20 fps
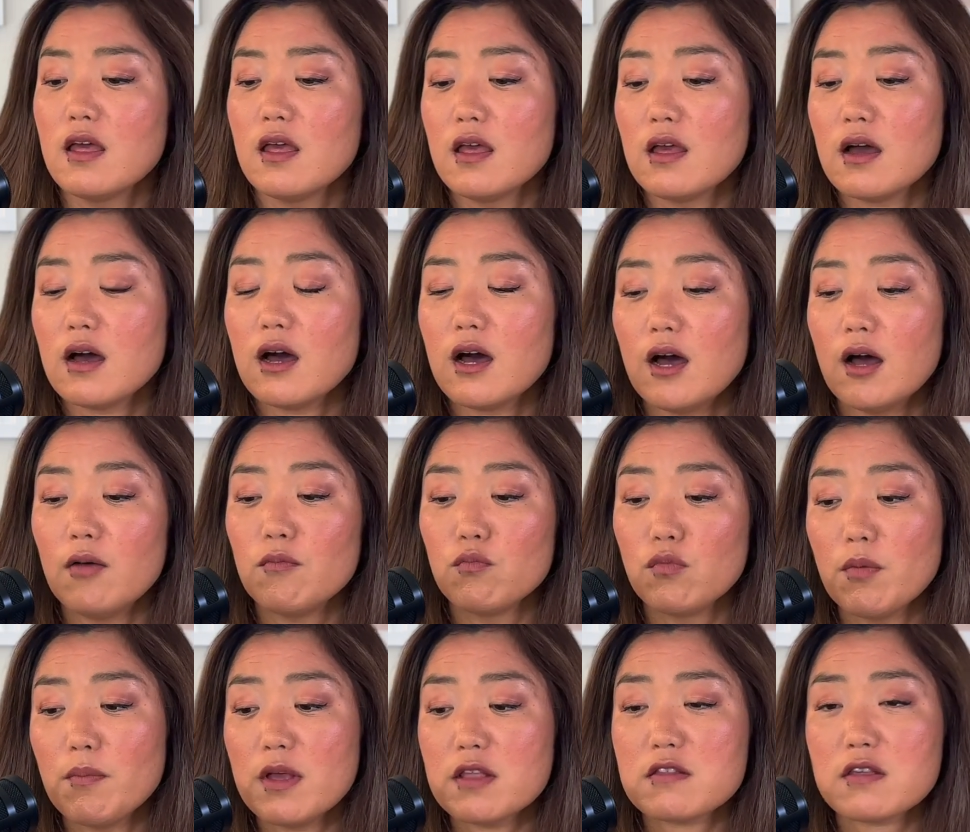
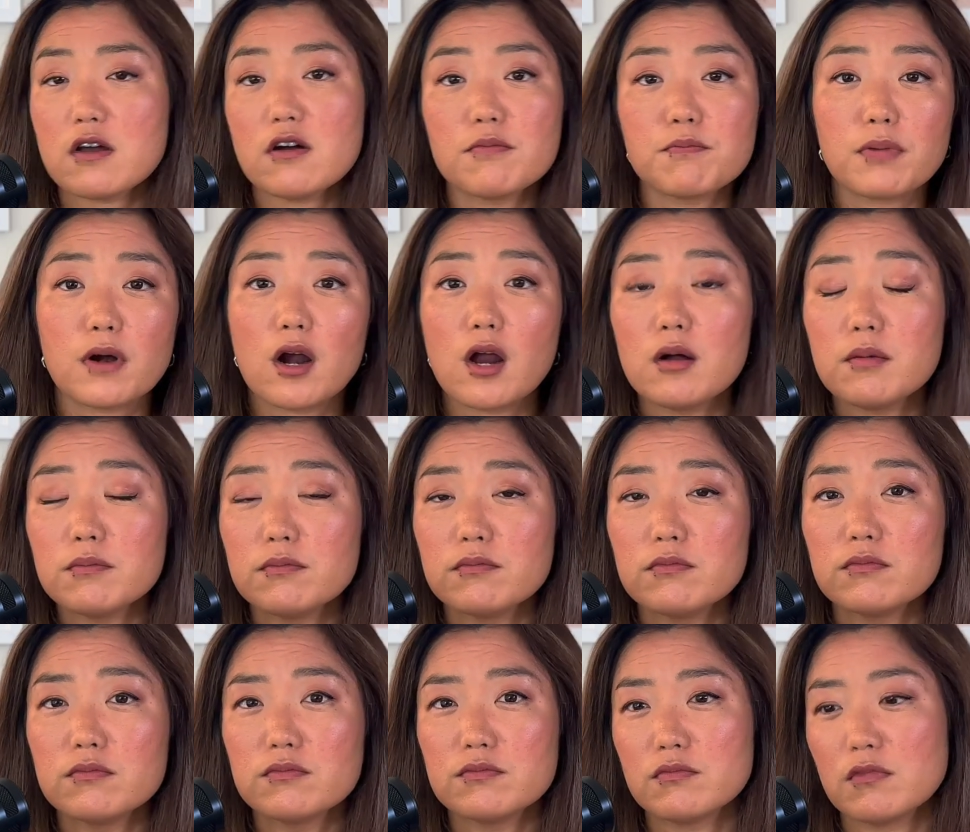women's health
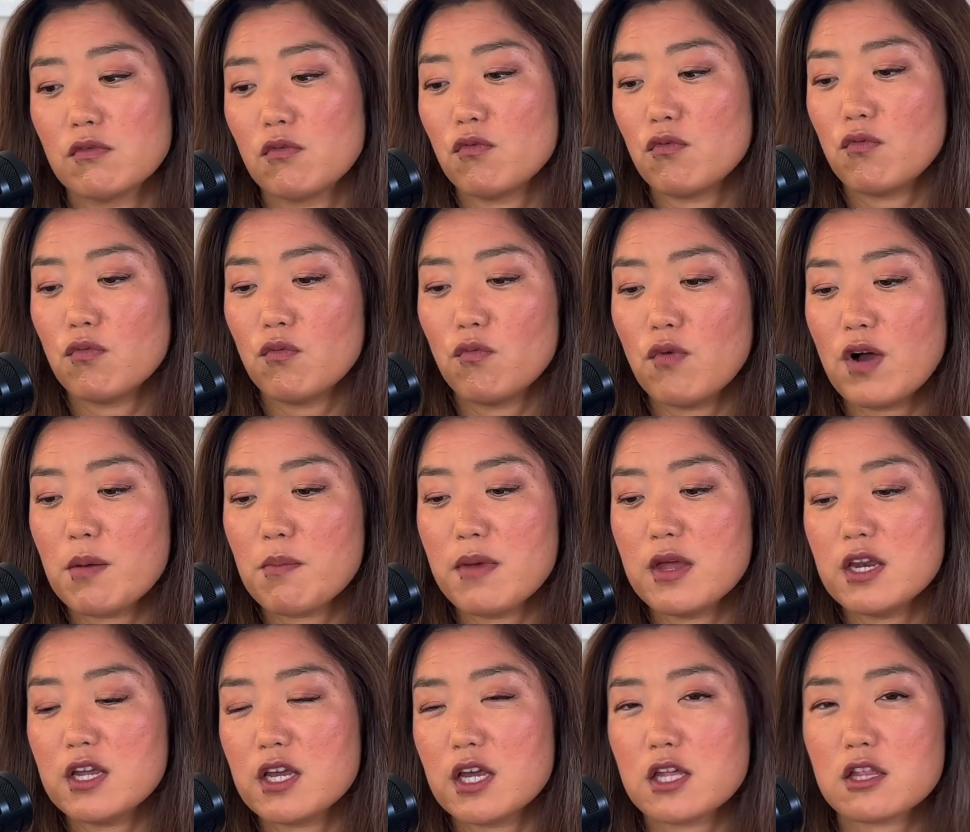problem. What
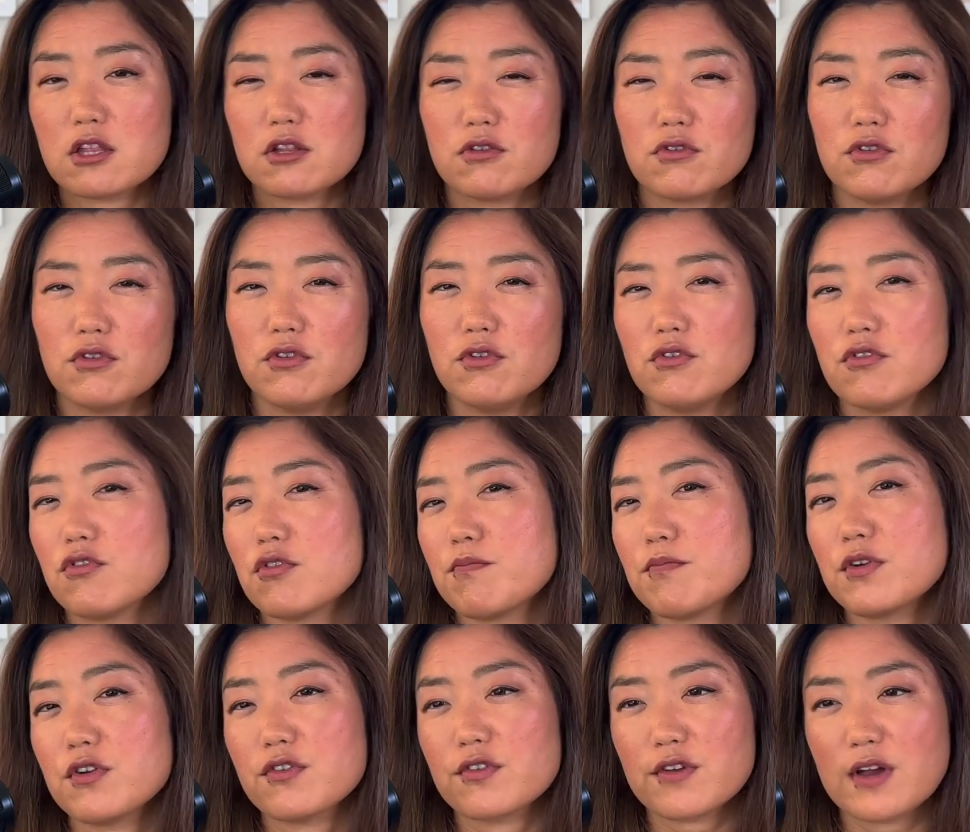medication do you usually
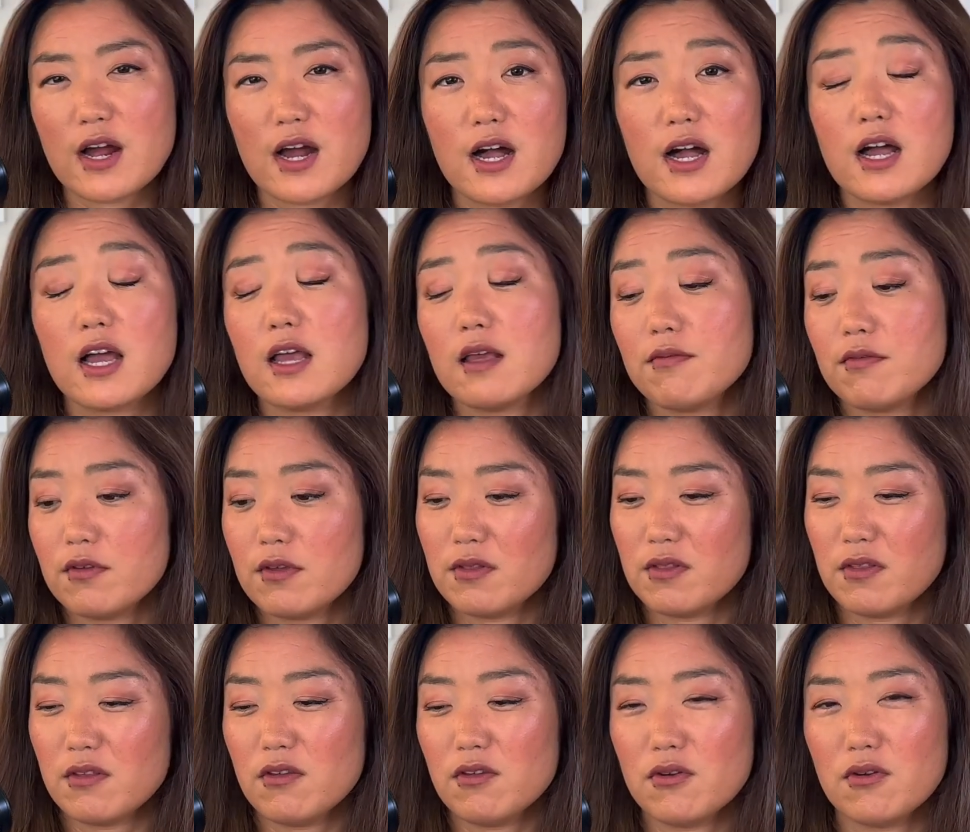prescribe?
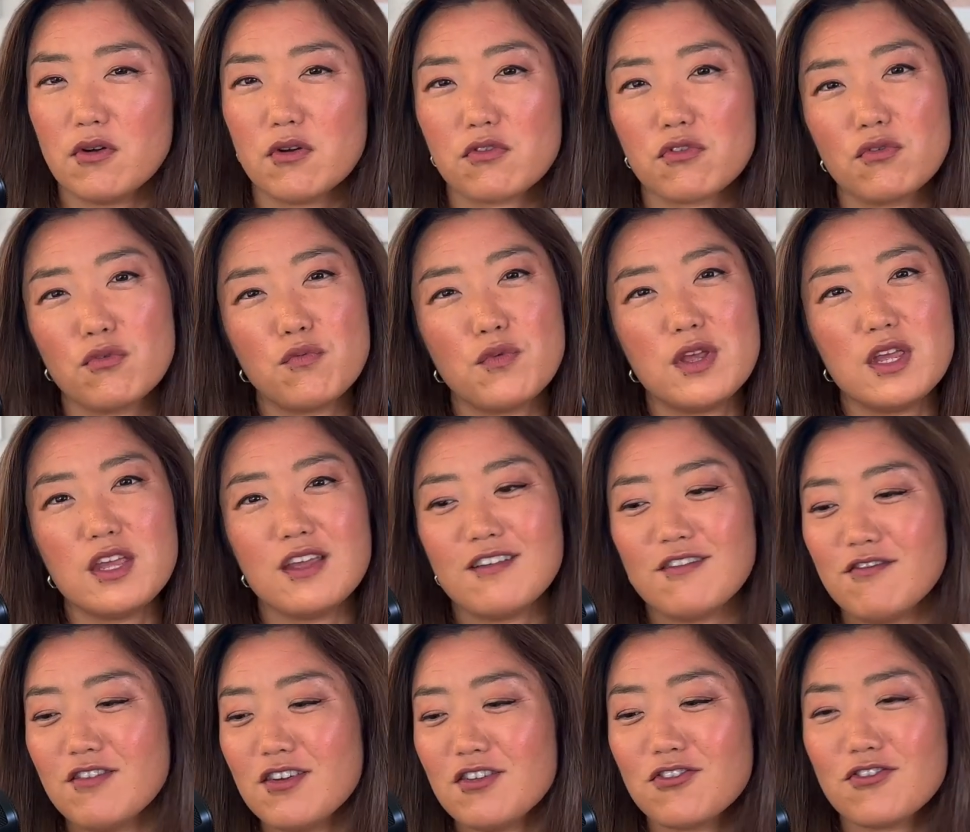And so
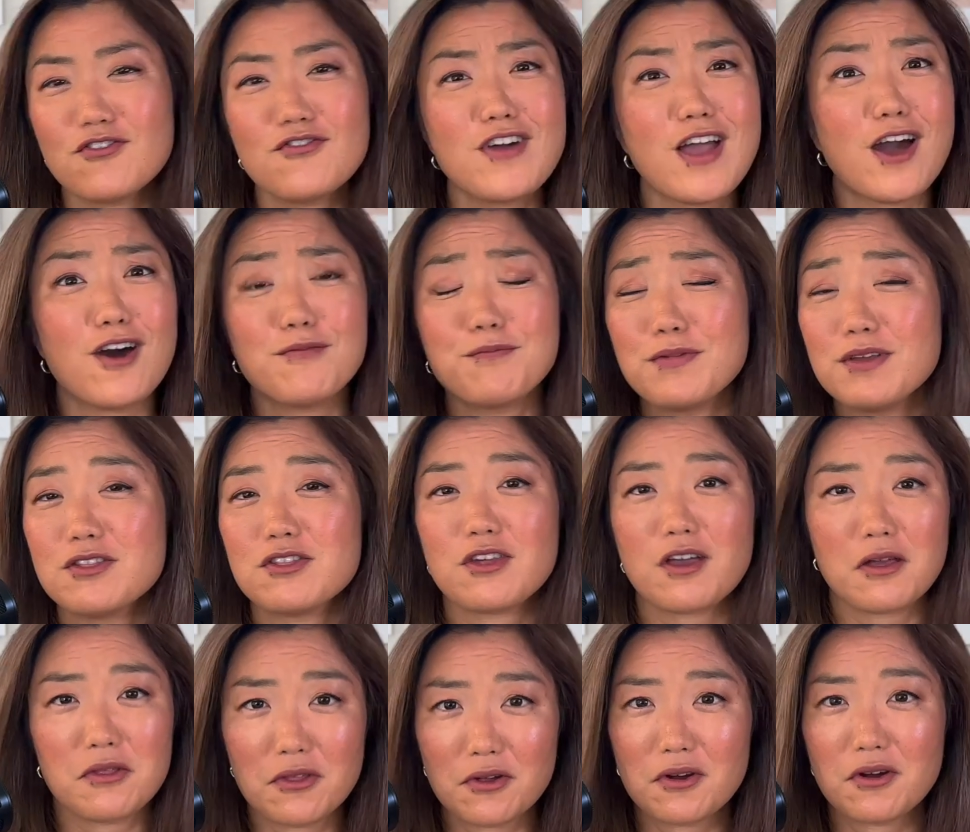we still help each
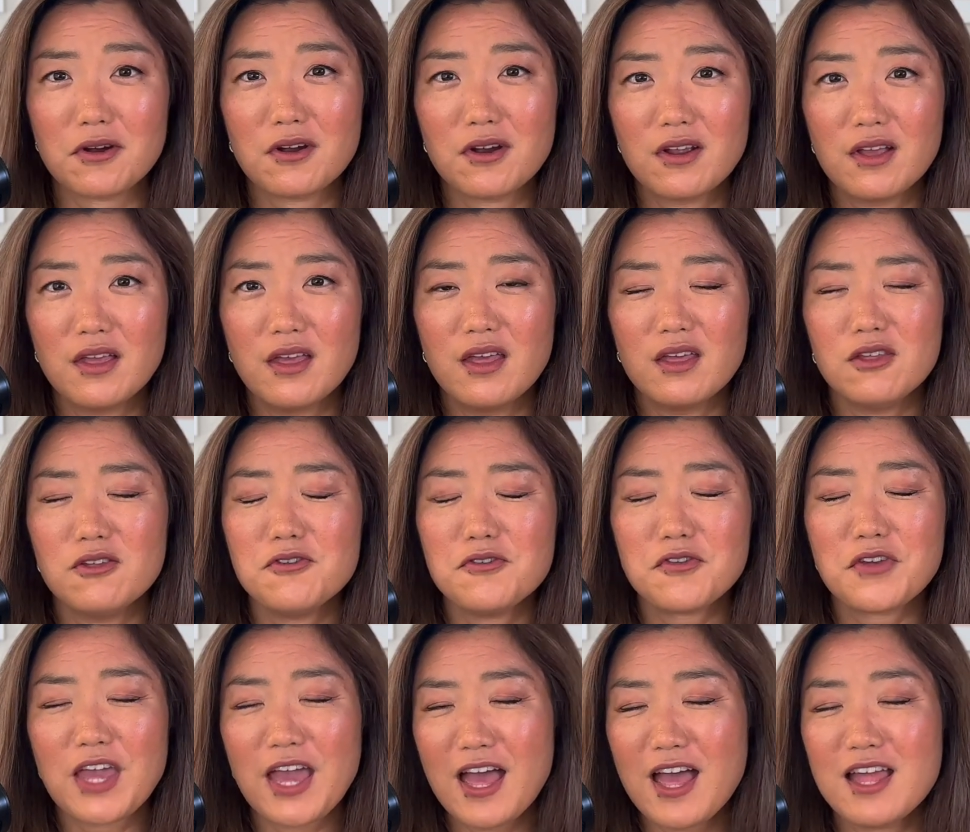other.
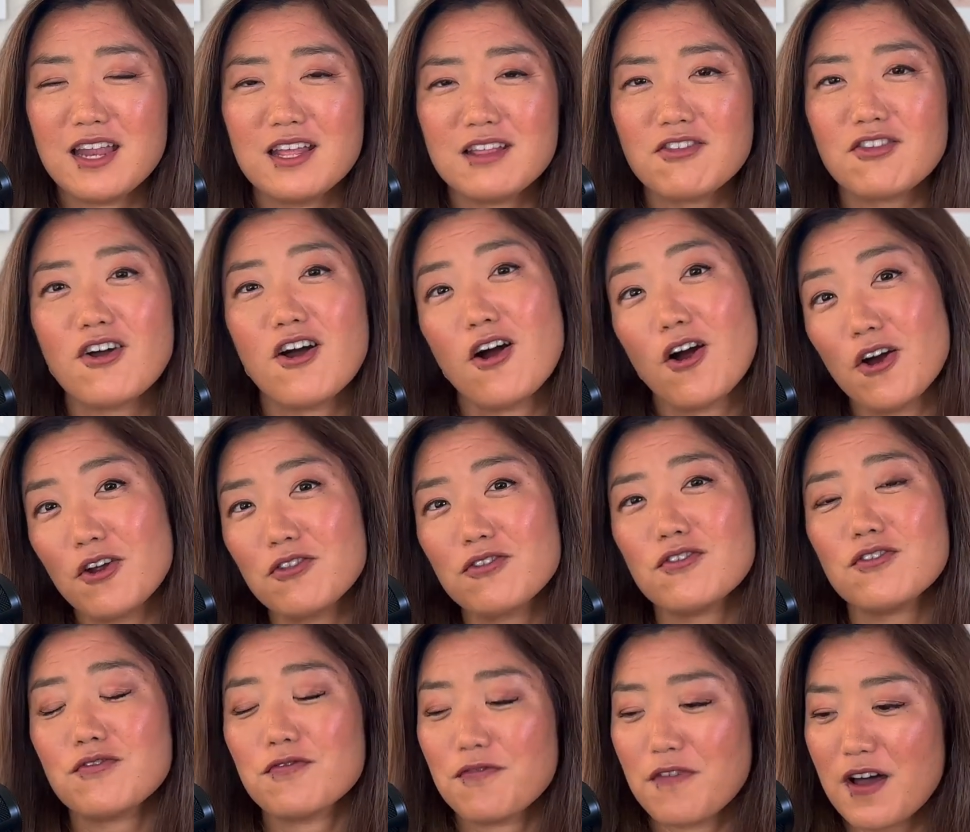It's hard
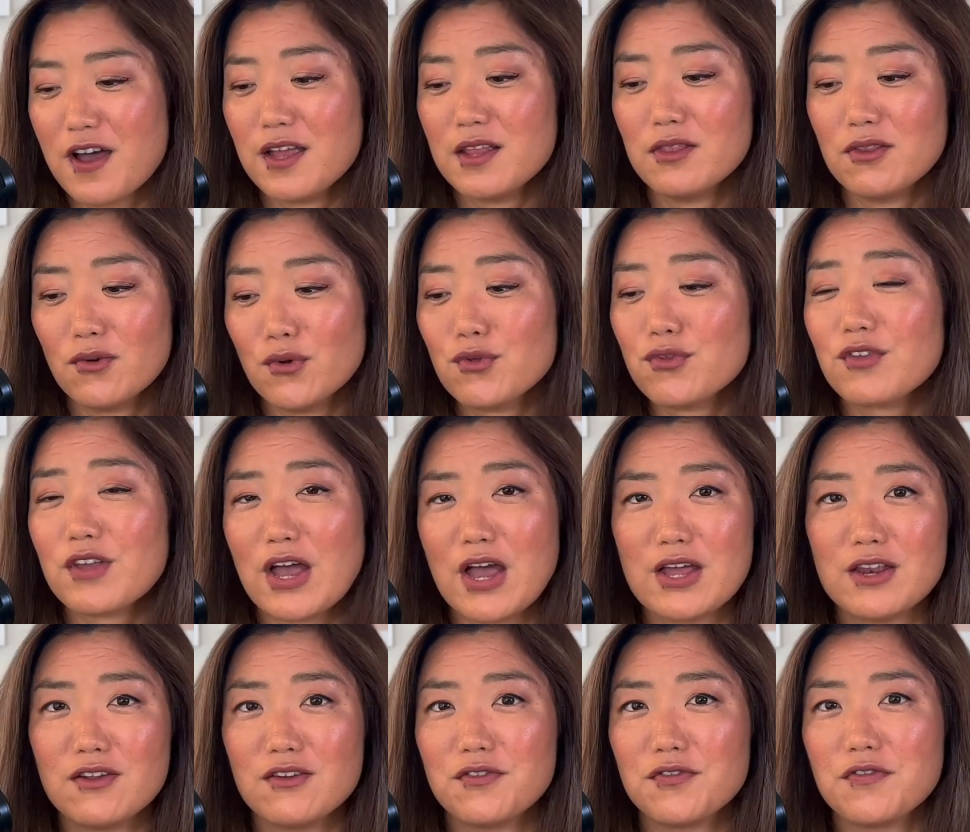to find those
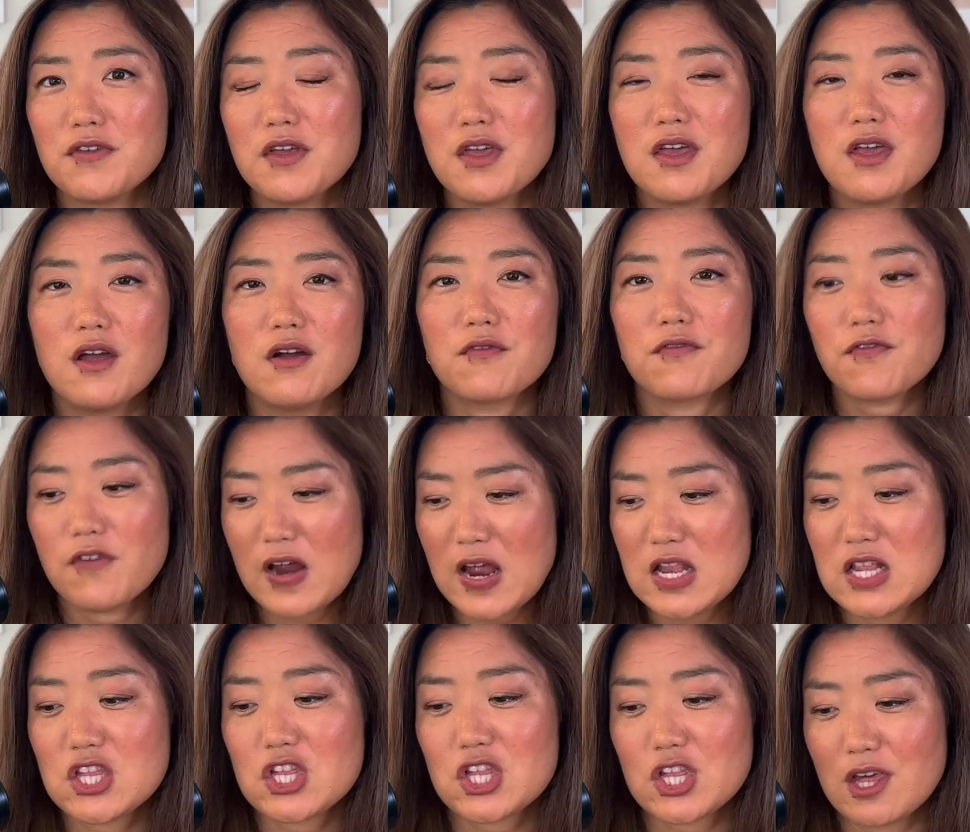kind of
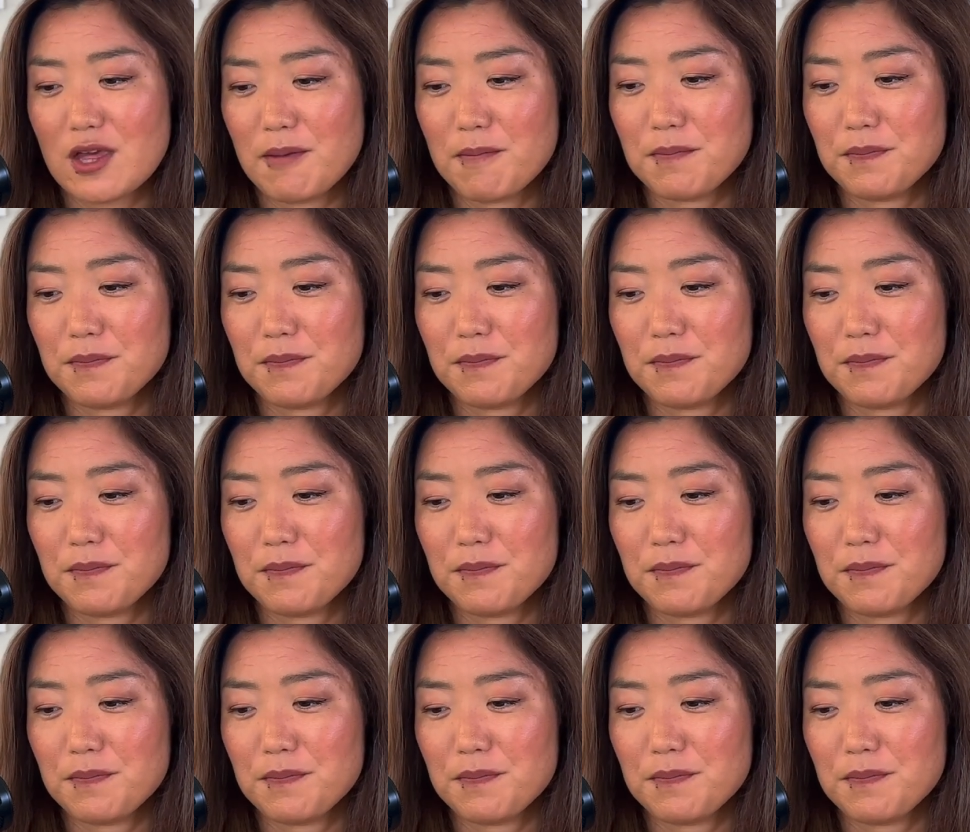friendship